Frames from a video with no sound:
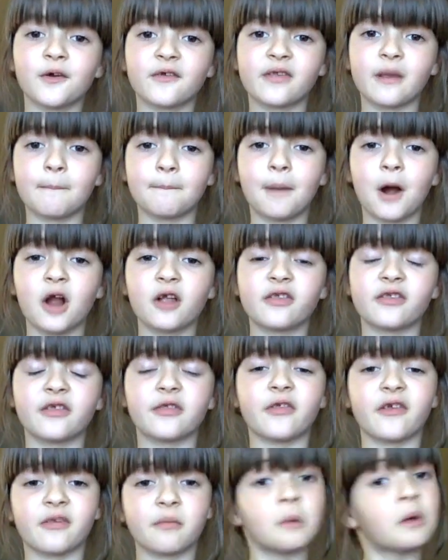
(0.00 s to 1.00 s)
were some parts
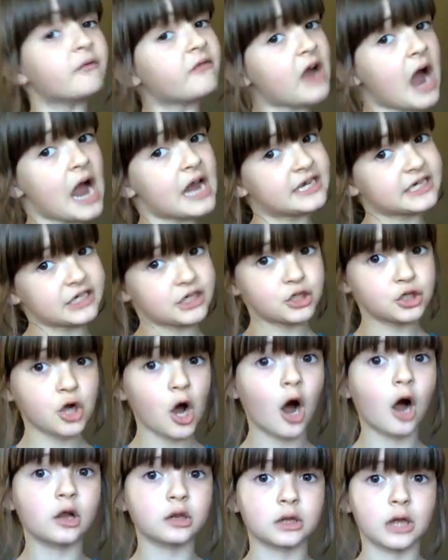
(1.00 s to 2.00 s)
in this movie I did
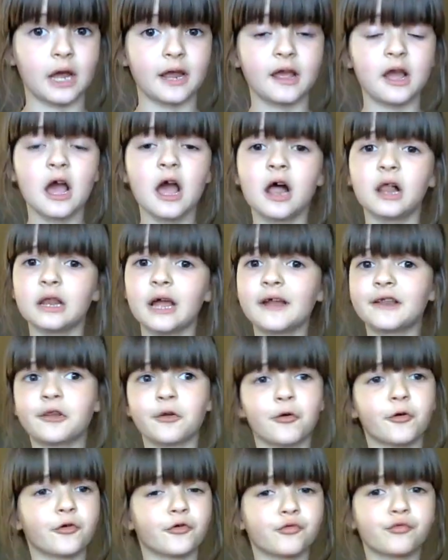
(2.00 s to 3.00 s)
not like. Like
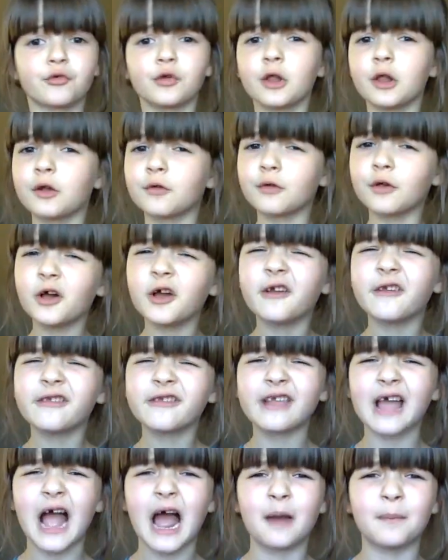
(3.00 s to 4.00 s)
there was really, really
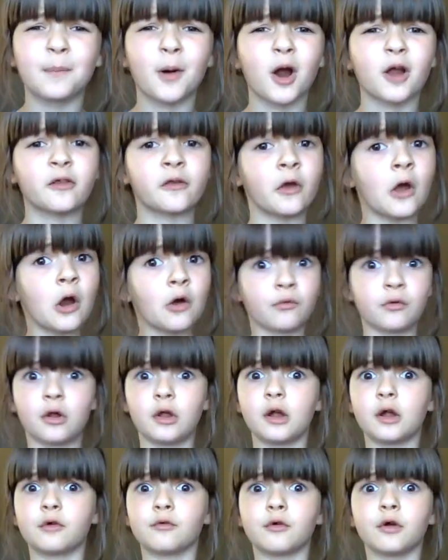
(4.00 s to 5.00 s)
sad parts,
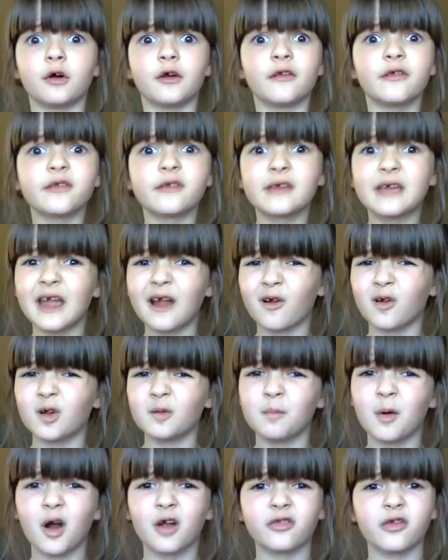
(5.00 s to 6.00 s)
really, really scary
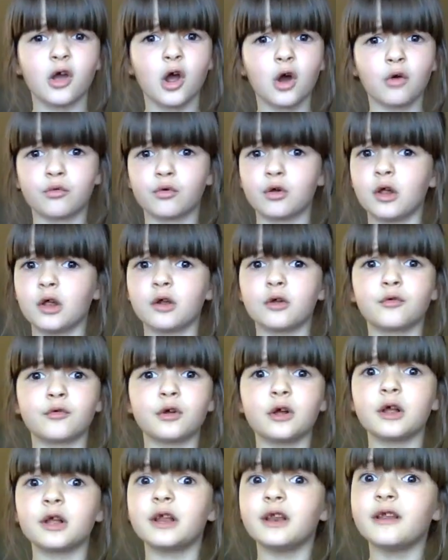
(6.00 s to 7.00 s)
parts, really,
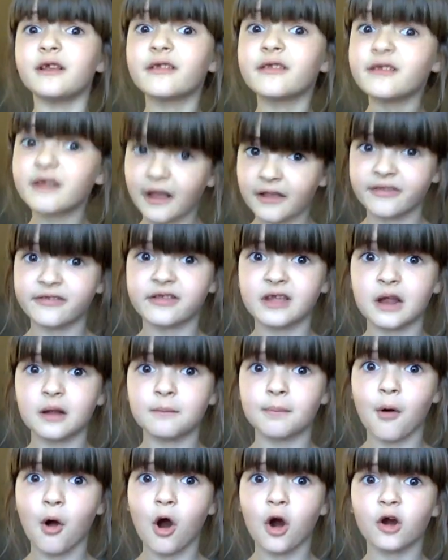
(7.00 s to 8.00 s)
really
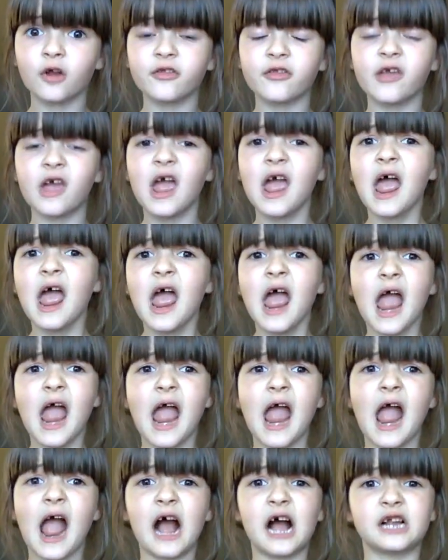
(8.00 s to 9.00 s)
disgusting parts,
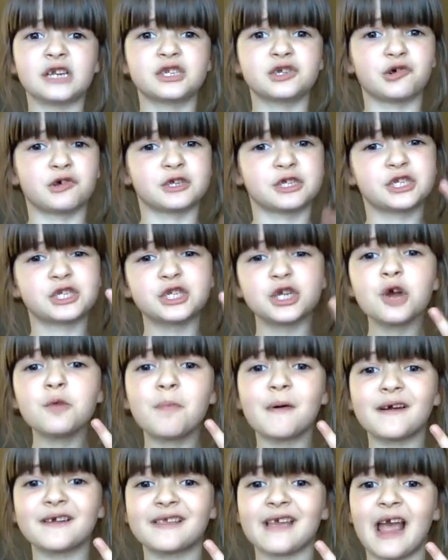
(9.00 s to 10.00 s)
and there was two
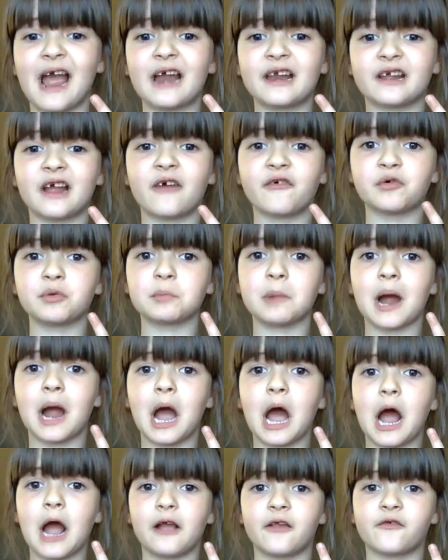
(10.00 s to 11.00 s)
parts I had to cover my
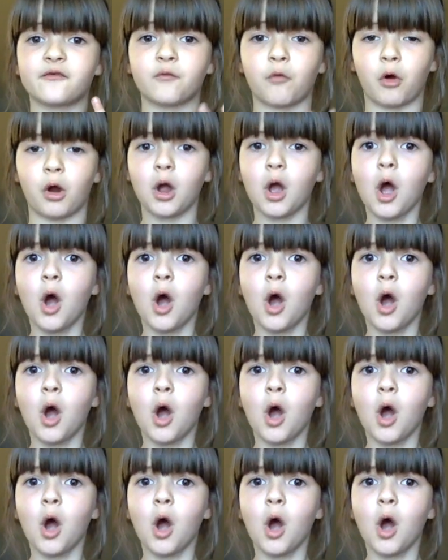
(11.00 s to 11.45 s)
eyes for.